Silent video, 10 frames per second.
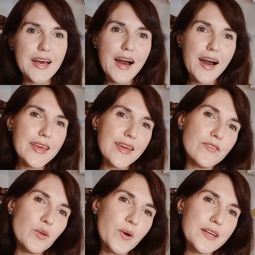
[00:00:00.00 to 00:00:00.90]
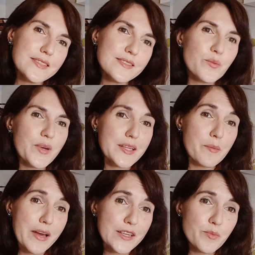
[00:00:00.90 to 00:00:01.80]
Hi everyone, welcome
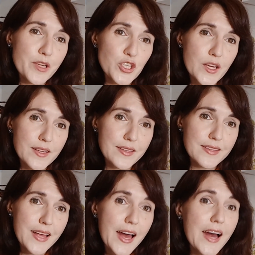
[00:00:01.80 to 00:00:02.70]
back to my channel.